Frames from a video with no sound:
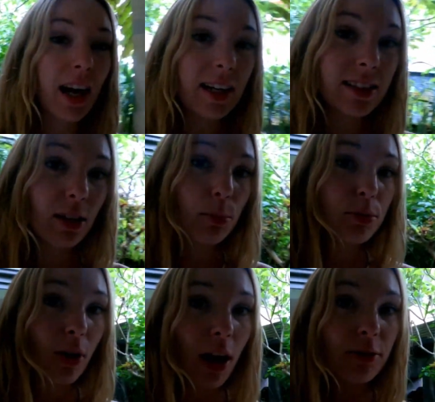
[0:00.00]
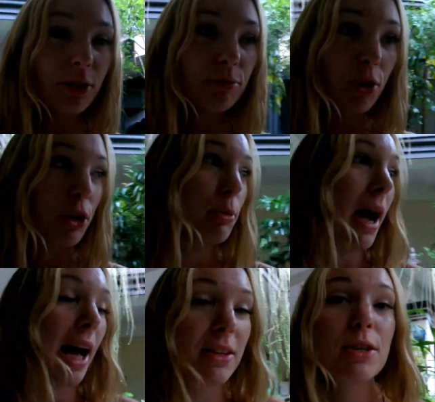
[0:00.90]
that is a private
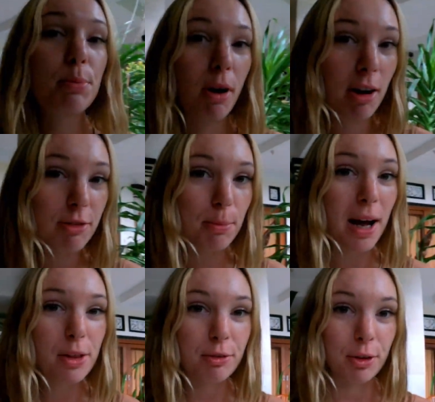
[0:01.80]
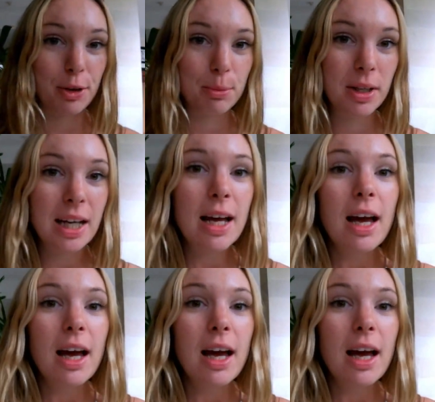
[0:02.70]
room and a private bathroom.